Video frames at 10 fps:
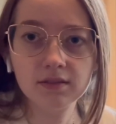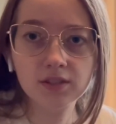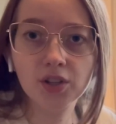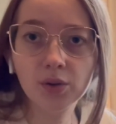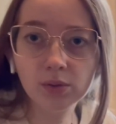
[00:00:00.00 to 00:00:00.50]

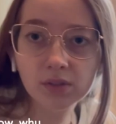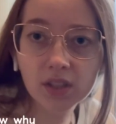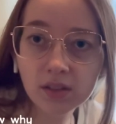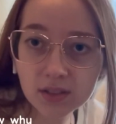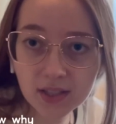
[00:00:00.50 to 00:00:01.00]
so
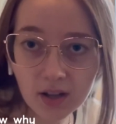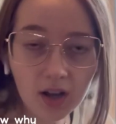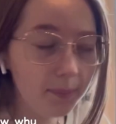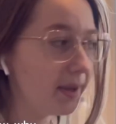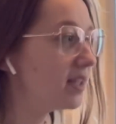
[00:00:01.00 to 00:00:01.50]
it looks like a
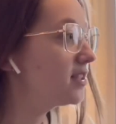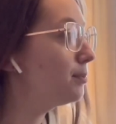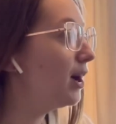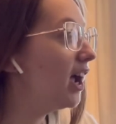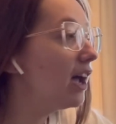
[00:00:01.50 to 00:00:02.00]
hot mess,
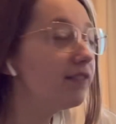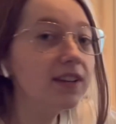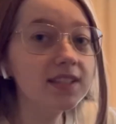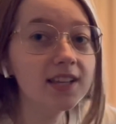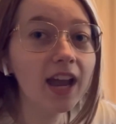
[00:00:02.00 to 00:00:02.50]
but I have an
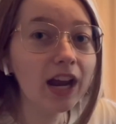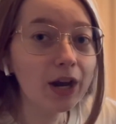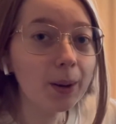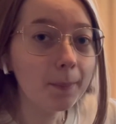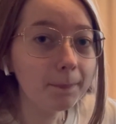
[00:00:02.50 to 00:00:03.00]

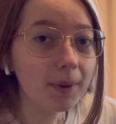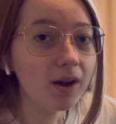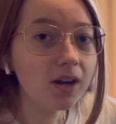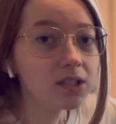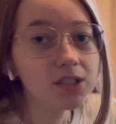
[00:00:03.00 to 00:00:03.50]
entire
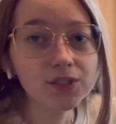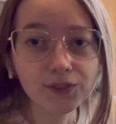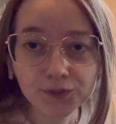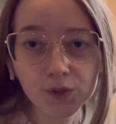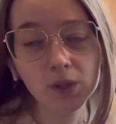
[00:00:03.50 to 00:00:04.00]
box
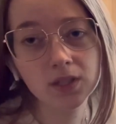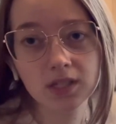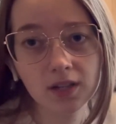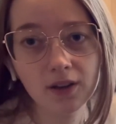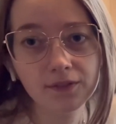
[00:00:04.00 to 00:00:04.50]
full of
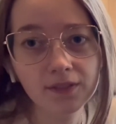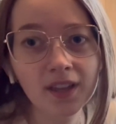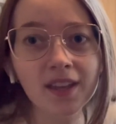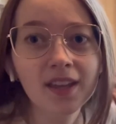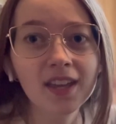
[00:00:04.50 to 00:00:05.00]
stuff
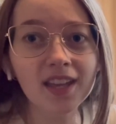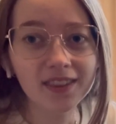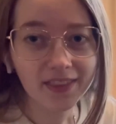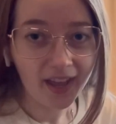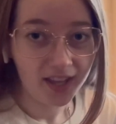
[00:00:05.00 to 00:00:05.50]

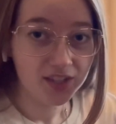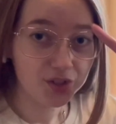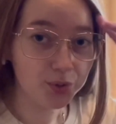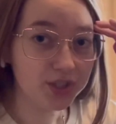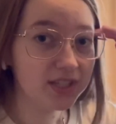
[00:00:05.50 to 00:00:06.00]
that is
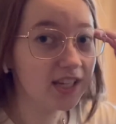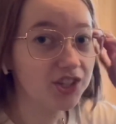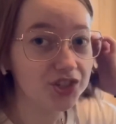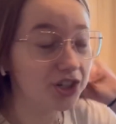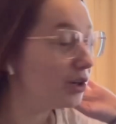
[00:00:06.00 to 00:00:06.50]
going to
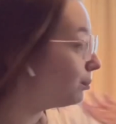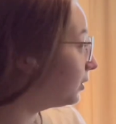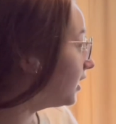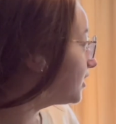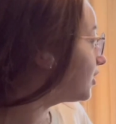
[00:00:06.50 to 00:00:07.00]
Tangier,
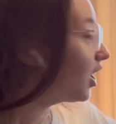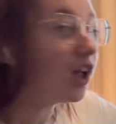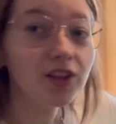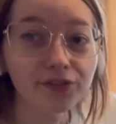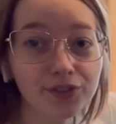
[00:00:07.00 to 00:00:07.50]
plus
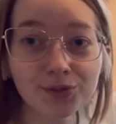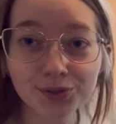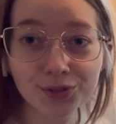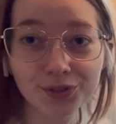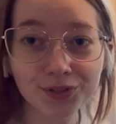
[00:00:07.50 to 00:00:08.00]
all of those
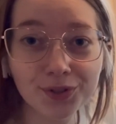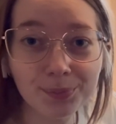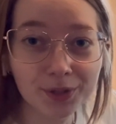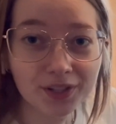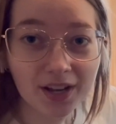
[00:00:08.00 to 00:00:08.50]
little
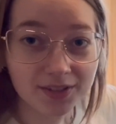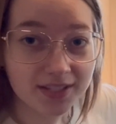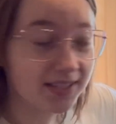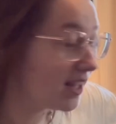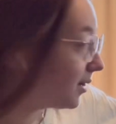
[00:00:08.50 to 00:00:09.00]

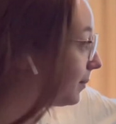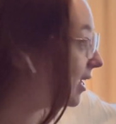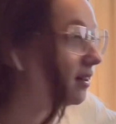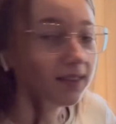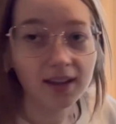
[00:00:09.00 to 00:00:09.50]
birdhouses that I
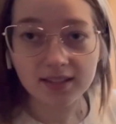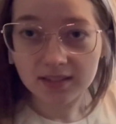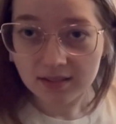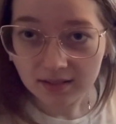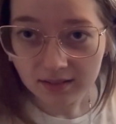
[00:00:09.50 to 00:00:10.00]
made that I
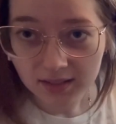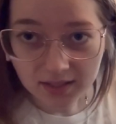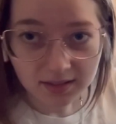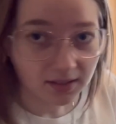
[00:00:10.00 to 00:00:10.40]
still need to